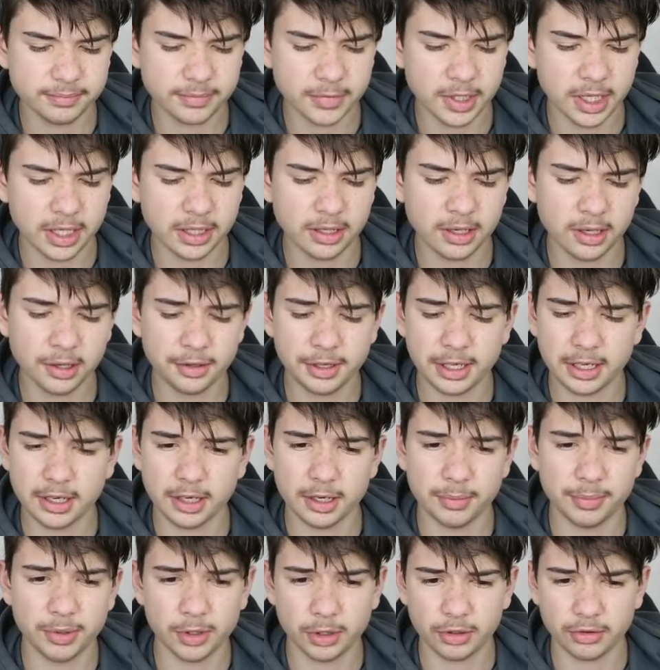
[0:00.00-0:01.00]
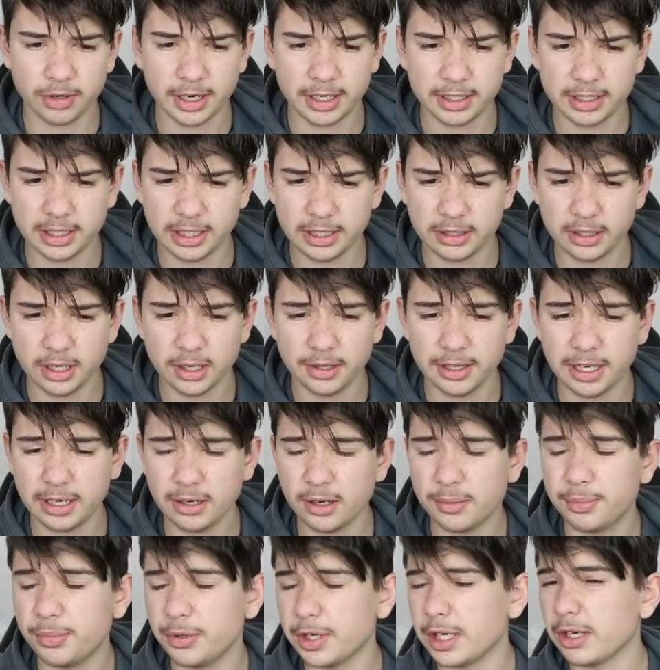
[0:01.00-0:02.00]
I know they're going to put Grundy in. No, they're
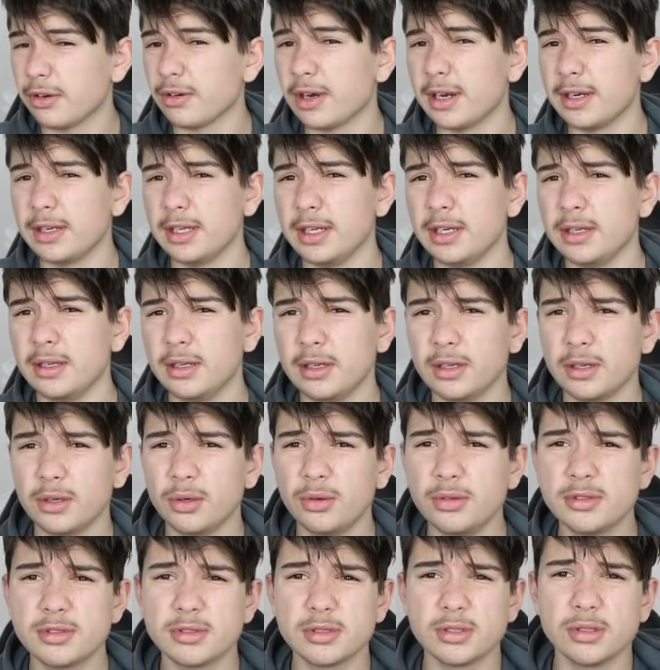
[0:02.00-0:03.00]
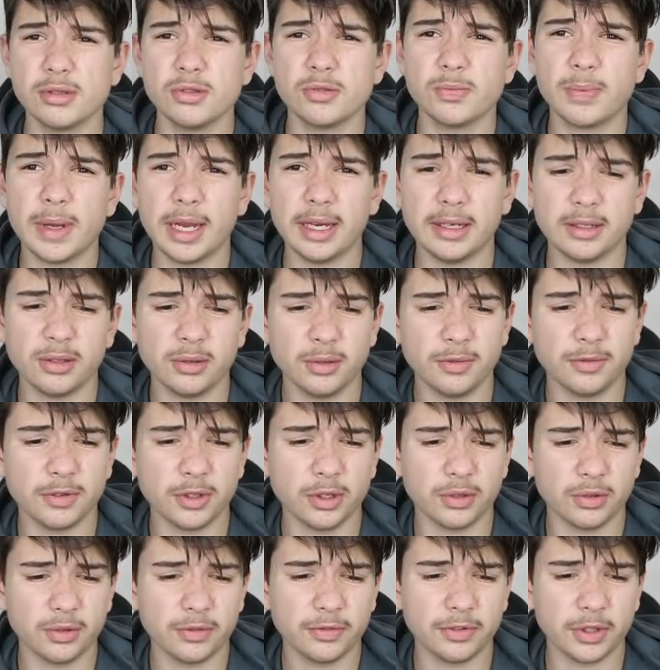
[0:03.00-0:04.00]
not putting Grundy in. Who's been good for
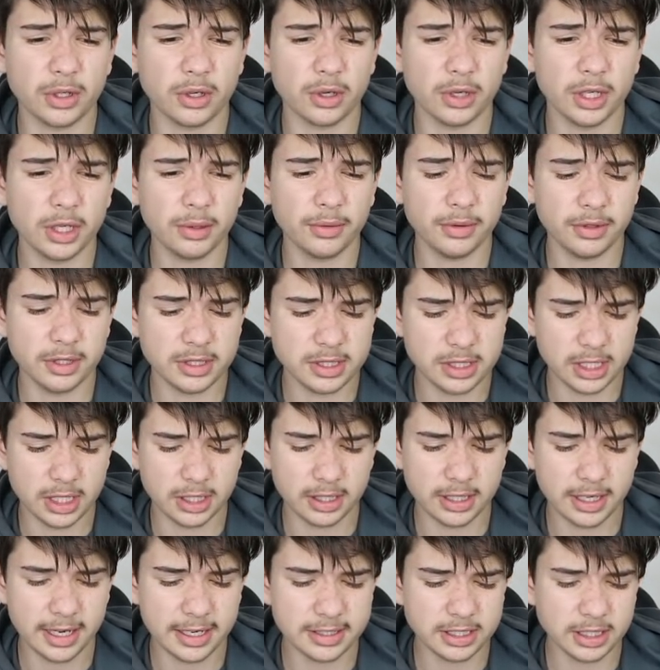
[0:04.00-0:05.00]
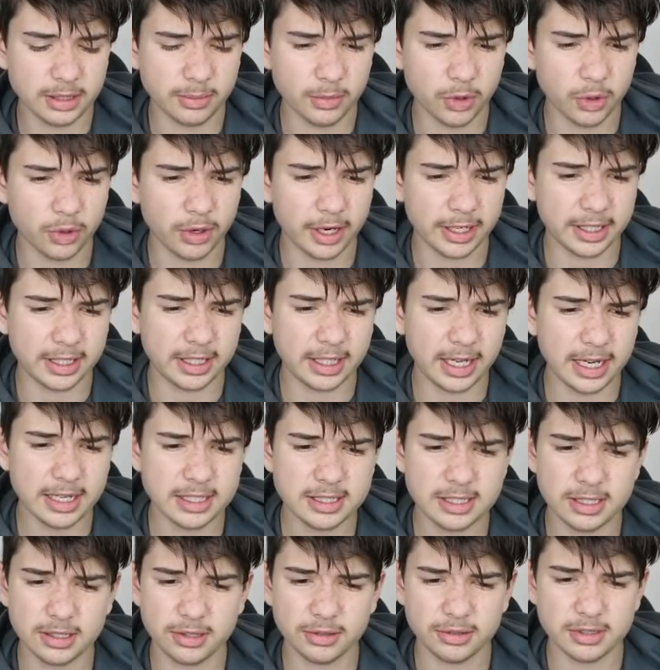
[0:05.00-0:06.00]
Collingwood this year? Darcy Moore, I
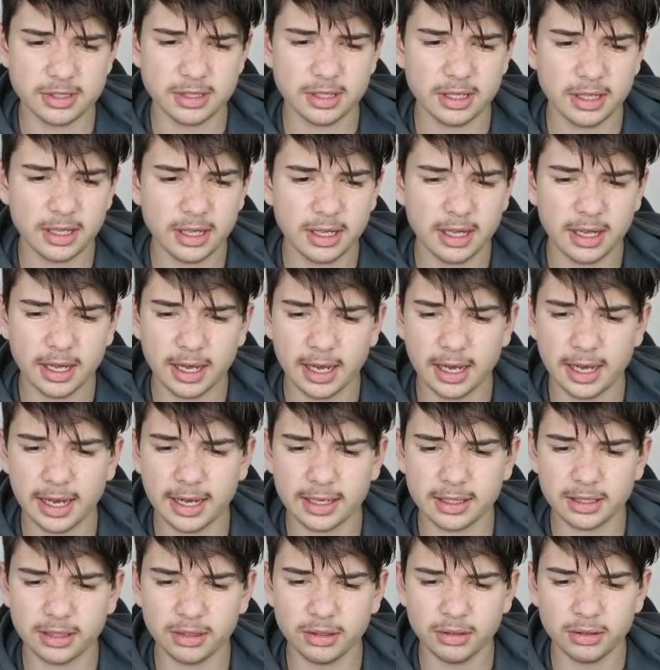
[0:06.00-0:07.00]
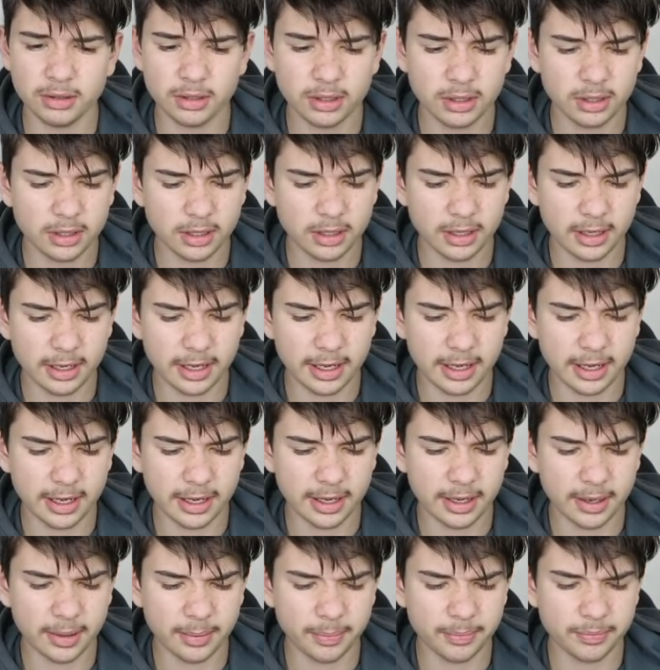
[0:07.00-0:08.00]
guess you could argue.
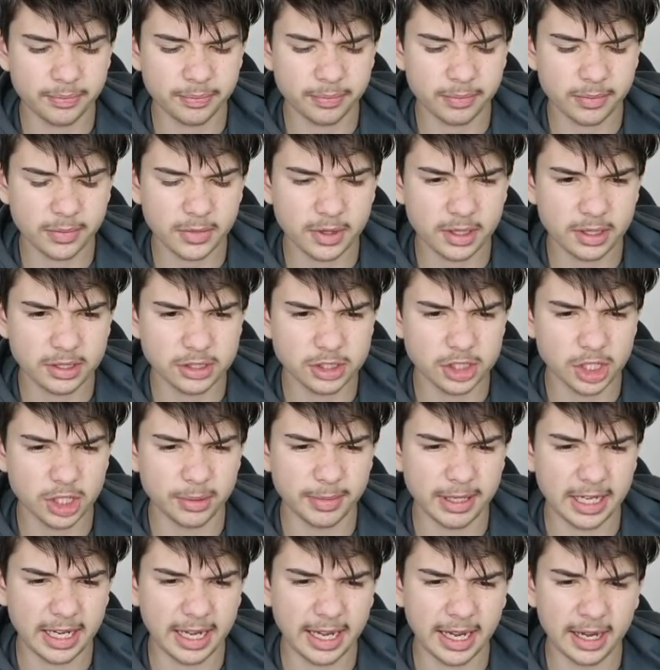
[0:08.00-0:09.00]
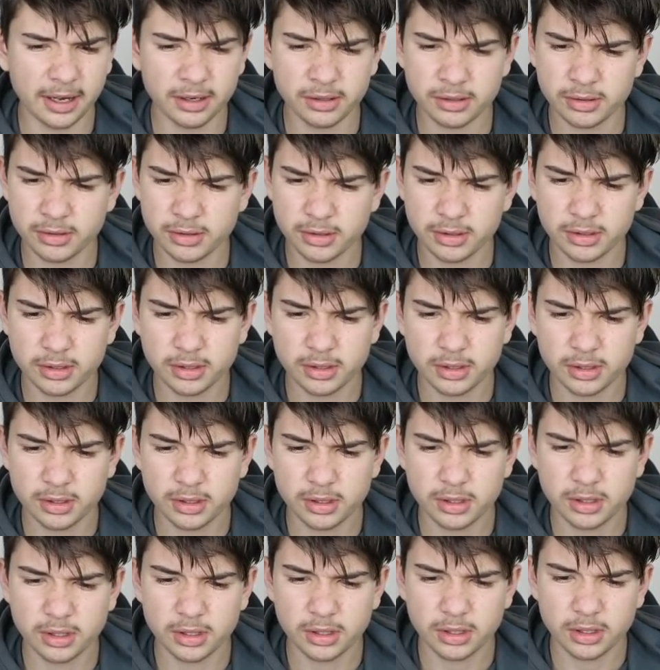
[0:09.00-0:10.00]
Jeremy Howe.
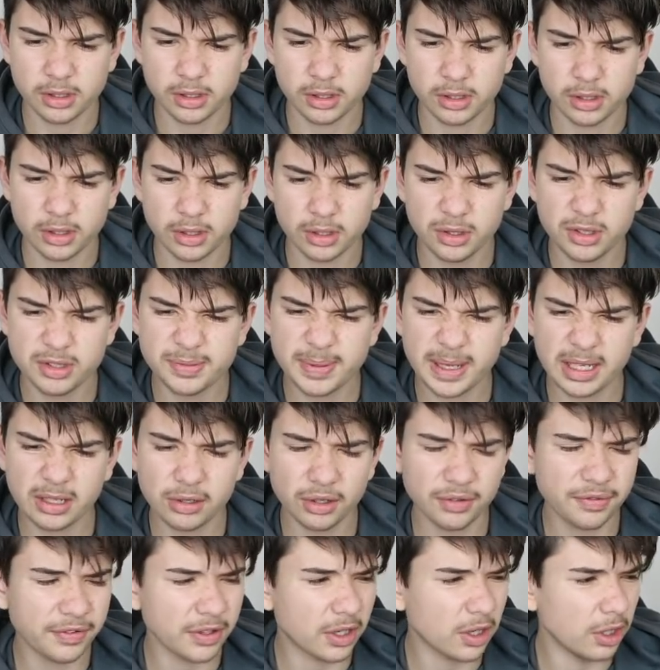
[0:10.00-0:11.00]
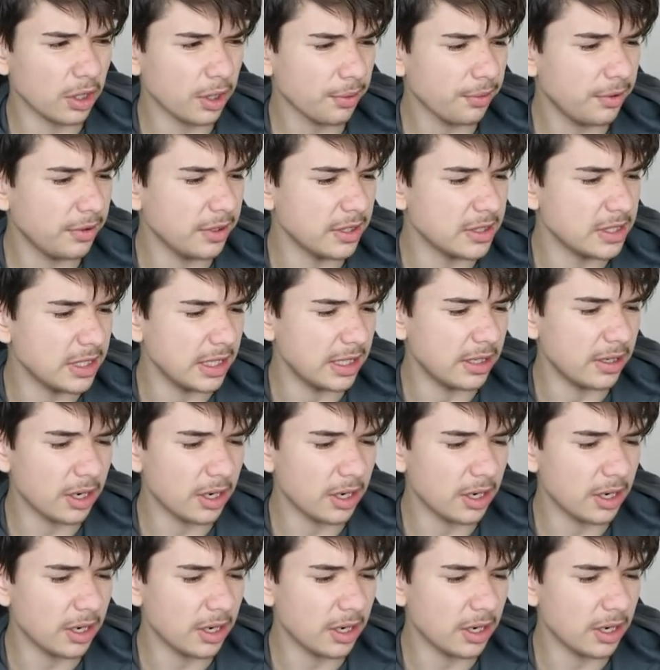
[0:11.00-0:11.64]
Who's been good for Collingwood this year?